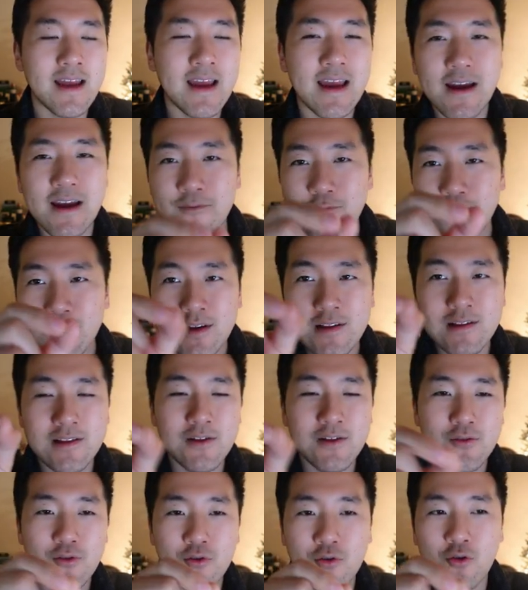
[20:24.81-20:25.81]
every
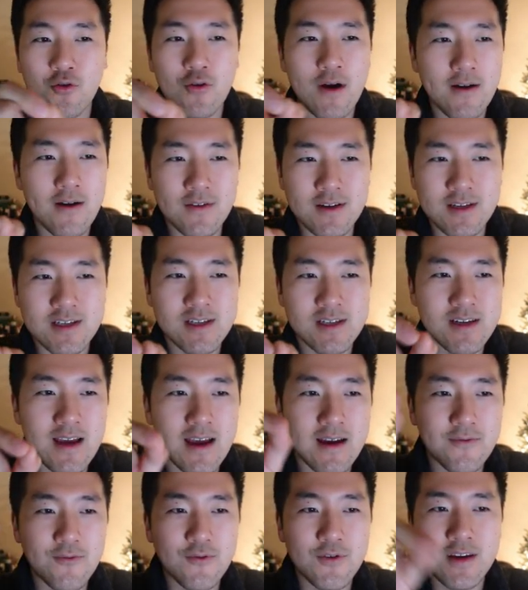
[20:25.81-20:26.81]
little crevice,
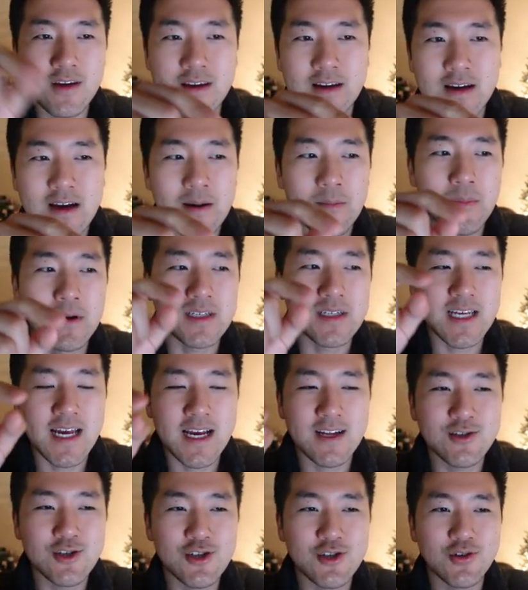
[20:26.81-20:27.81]
every
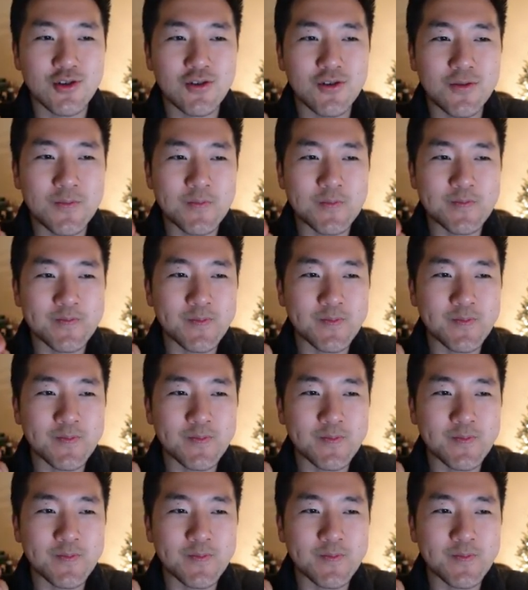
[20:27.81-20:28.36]
potential